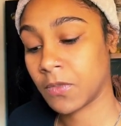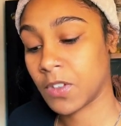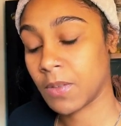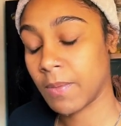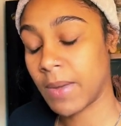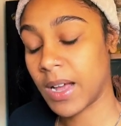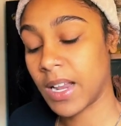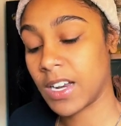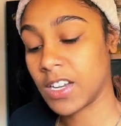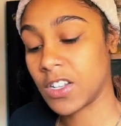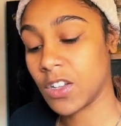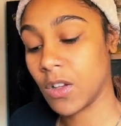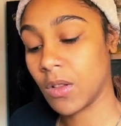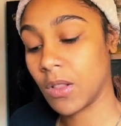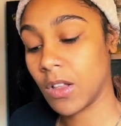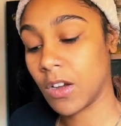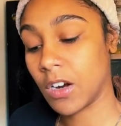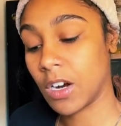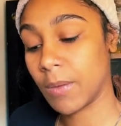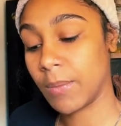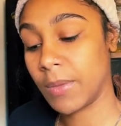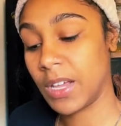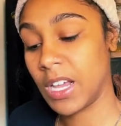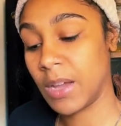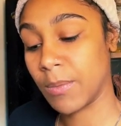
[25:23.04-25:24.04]
Somebody's no
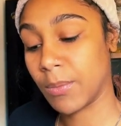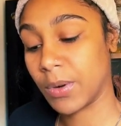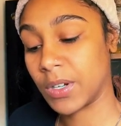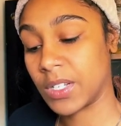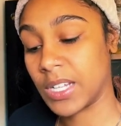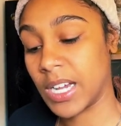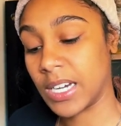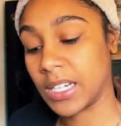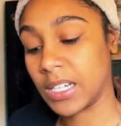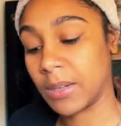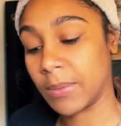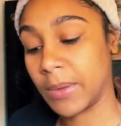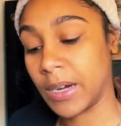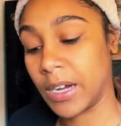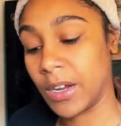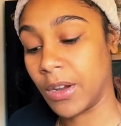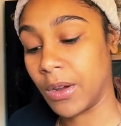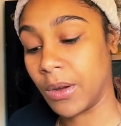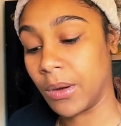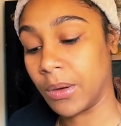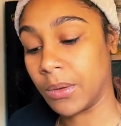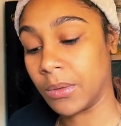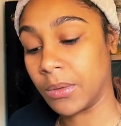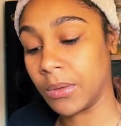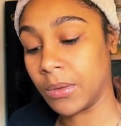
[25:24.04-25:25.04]
longer being protected
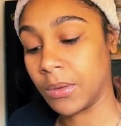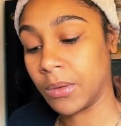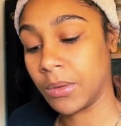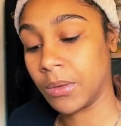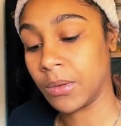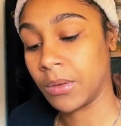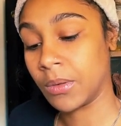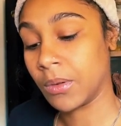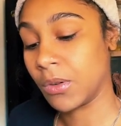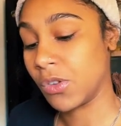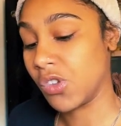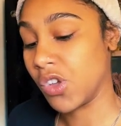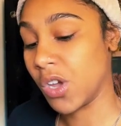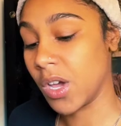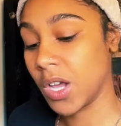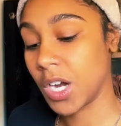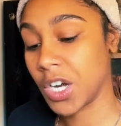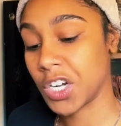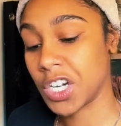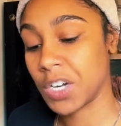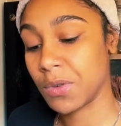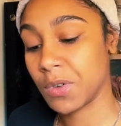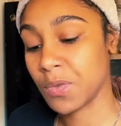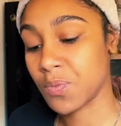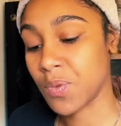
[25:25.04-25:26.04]
by you. Your
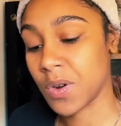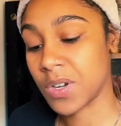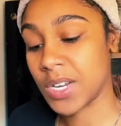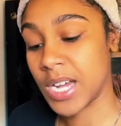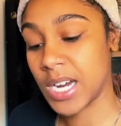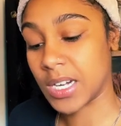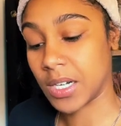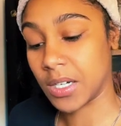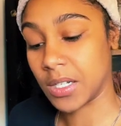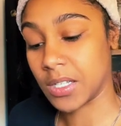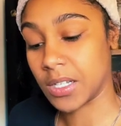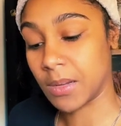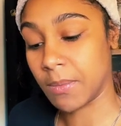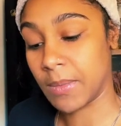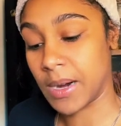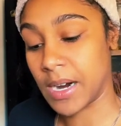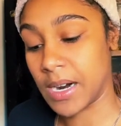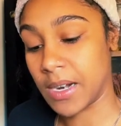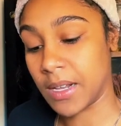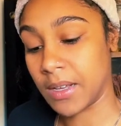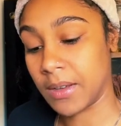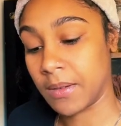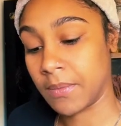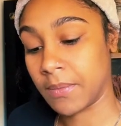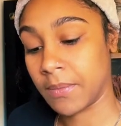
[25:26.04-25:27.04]
energy was protecting
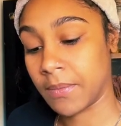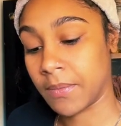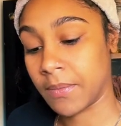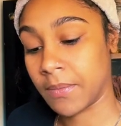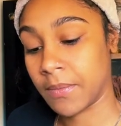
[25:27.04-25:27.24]
somebody.